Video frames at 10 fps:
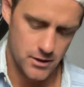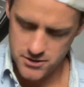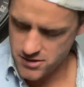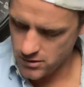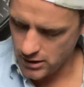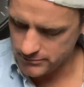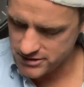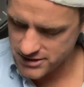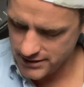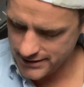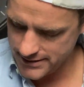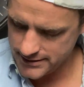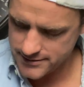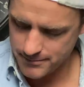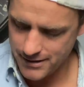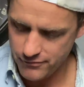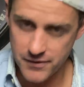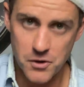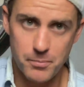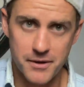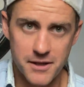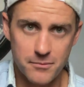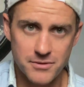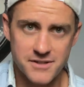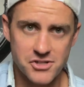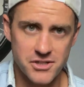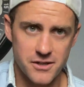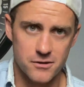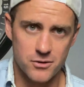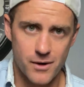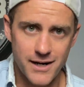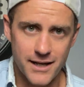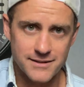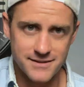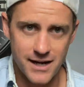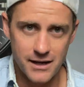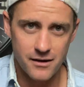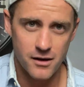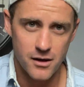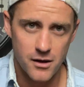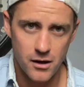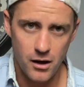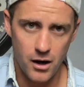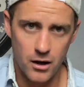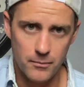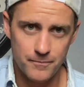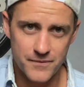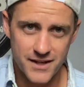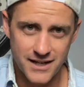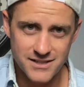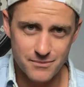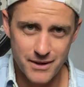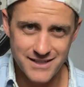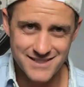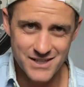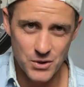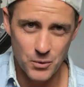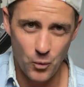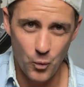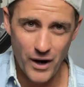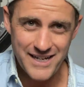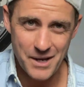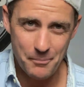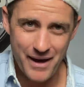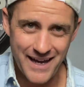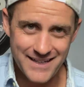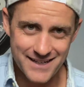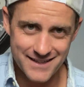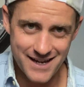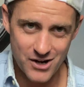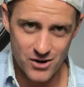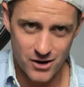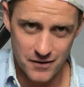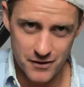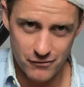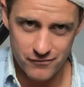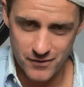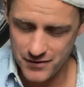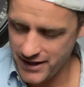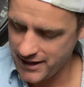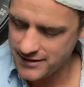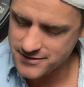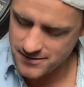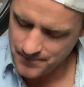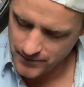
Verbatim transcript: So I'm just gonna get into my finger picking position here on the right hand side. Um, got some nice little white paint there on the on the hands.